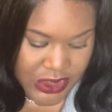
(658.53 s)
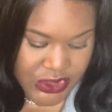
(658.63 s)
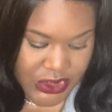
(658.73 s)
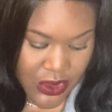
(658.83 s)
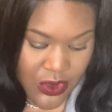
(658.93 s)

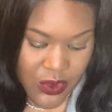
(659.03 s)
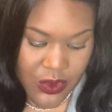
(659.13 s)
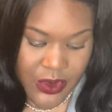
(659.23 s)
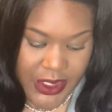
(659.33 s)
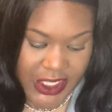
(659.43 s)

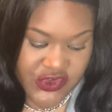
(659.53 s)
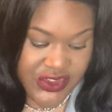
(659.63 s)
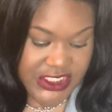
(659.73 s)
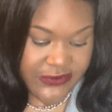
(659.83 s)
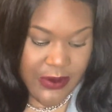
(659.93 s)
So as you can
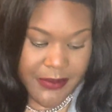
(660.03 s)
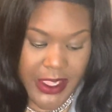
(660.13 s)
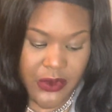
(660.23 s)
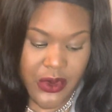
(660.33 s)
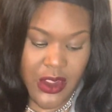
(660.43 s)
see from my
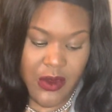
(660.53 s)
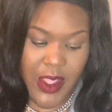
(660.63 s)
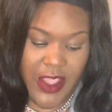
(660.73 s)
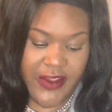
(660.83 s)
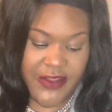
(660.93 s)
background,
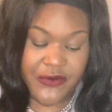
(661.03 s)
I've had a